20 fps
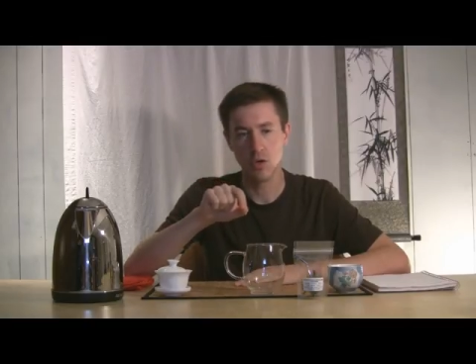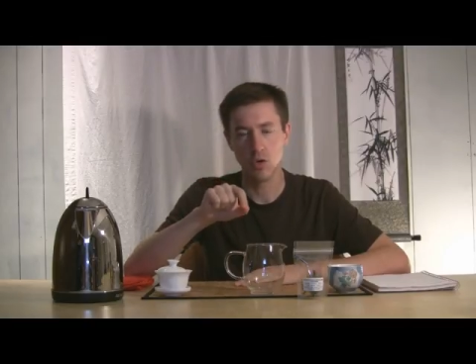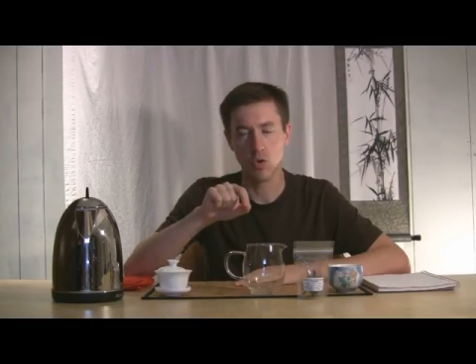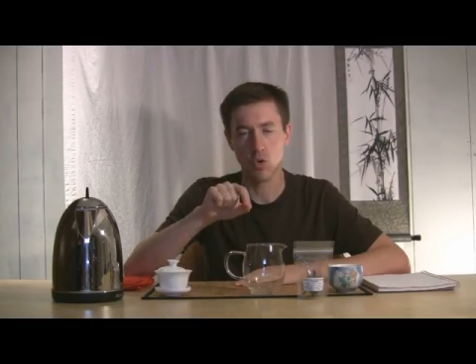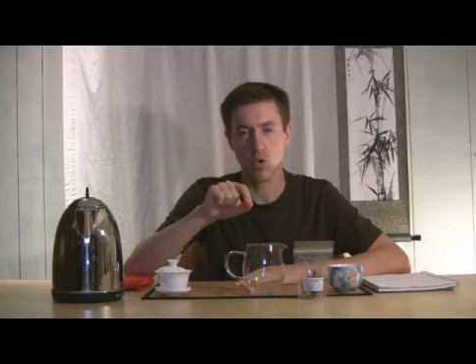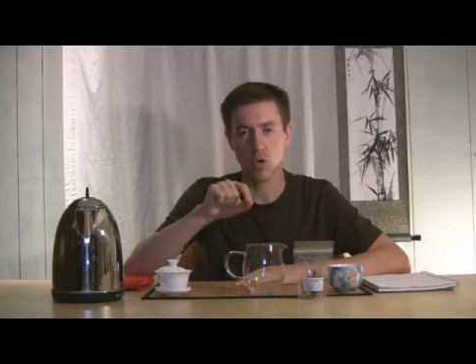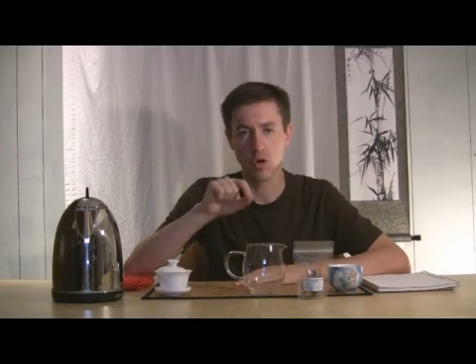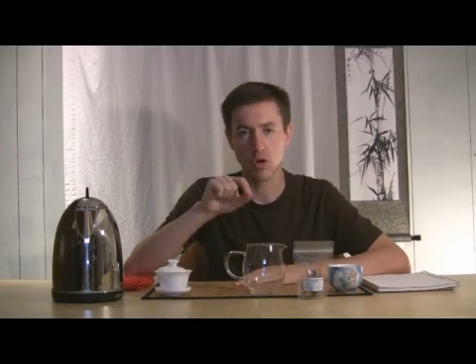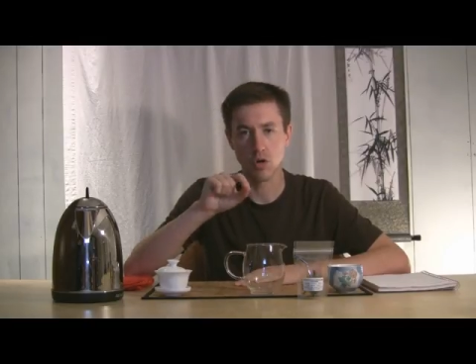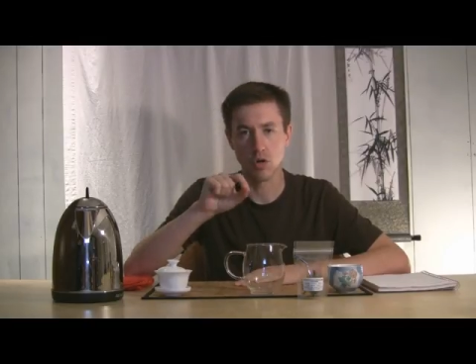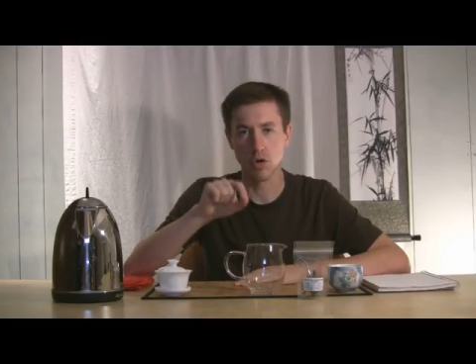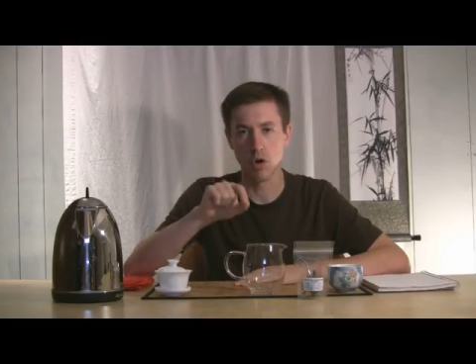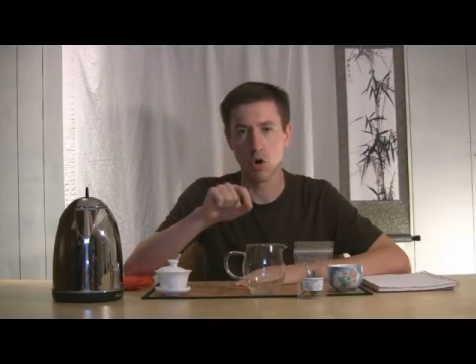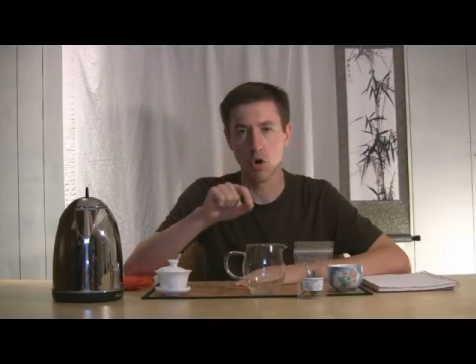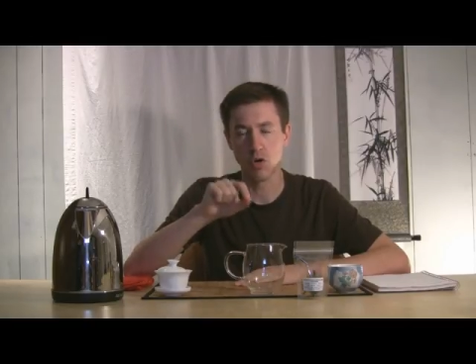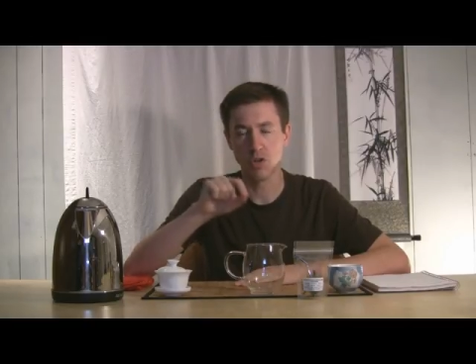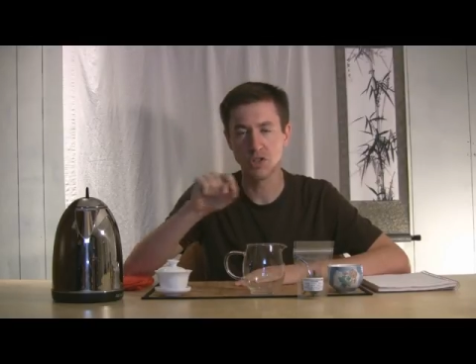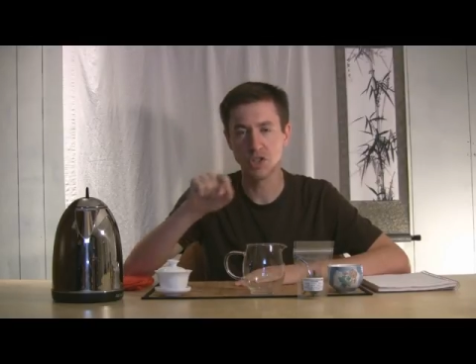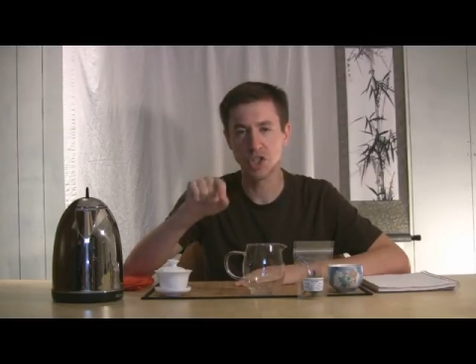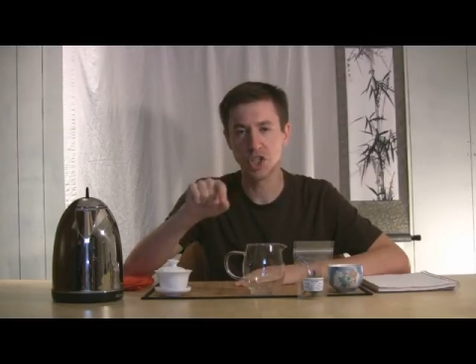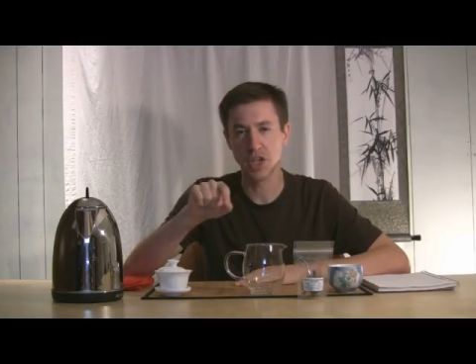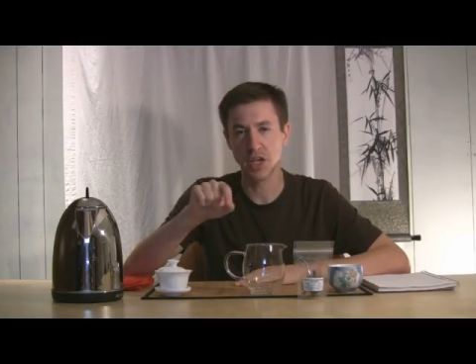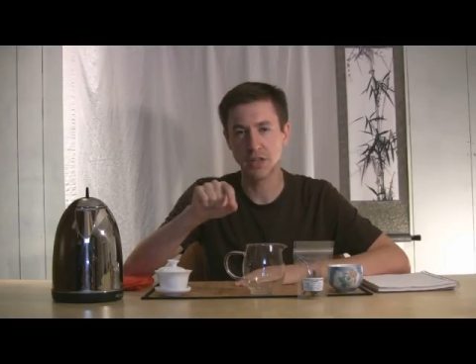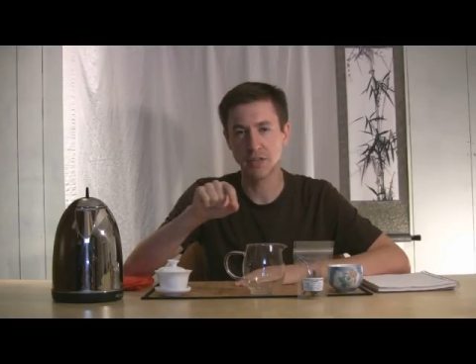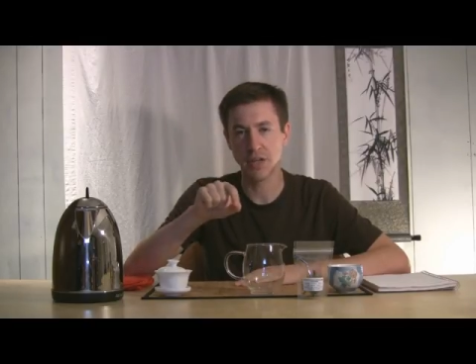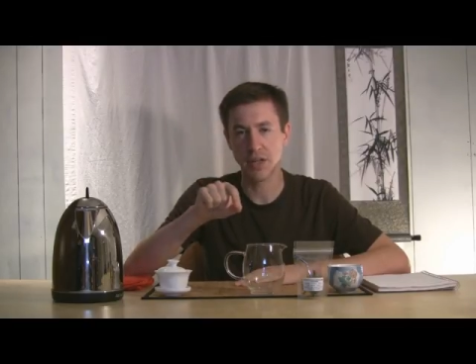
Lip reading: or Longjing,